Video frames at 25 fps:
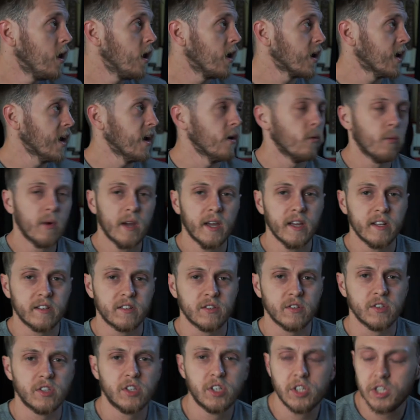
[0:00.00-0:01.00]
Okay, wicked,
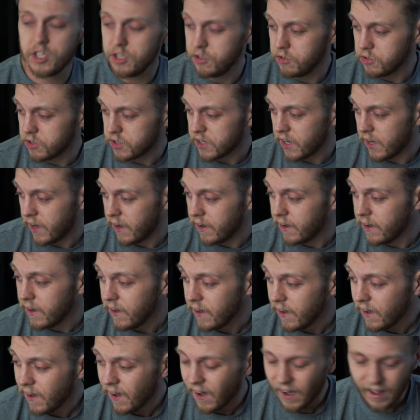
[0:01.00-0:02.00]
so it's Tuesday,
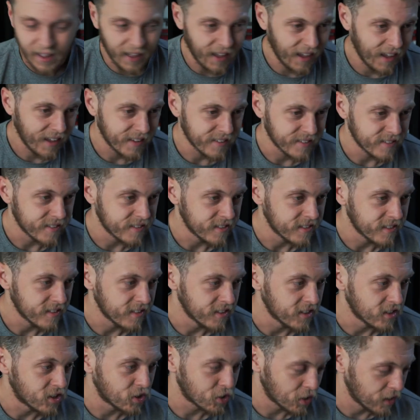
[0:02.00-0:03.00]
and
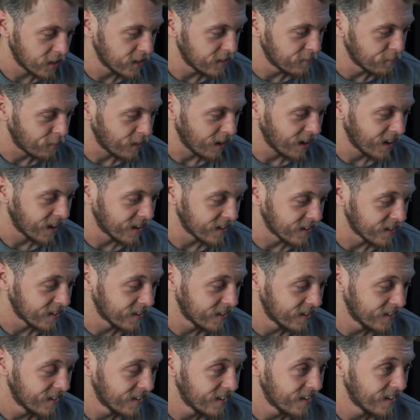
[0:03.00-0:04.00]
the training plan
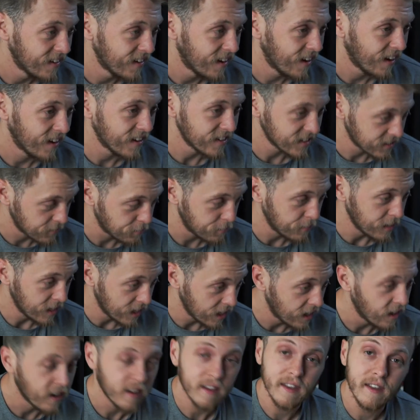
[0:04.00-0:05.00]
has
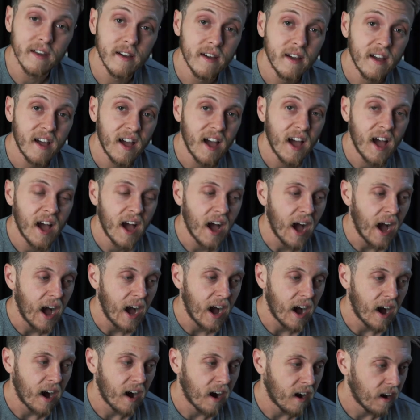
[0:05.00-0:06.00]
begun.
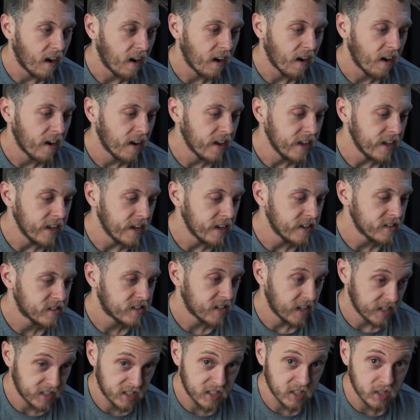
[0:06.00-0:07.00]
I
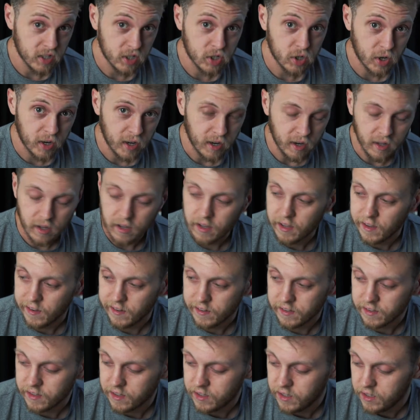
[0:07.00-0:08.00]
tested the trailer
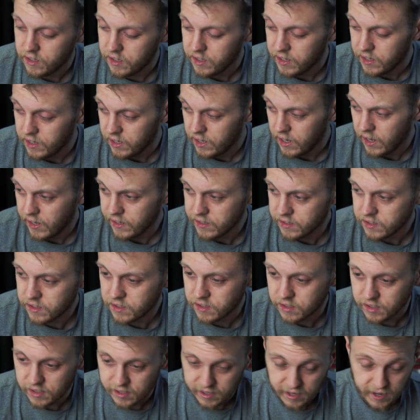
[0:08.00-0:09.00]
yeah,
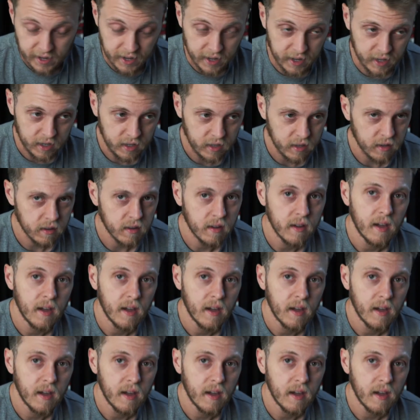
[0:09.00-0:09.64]
yesterday,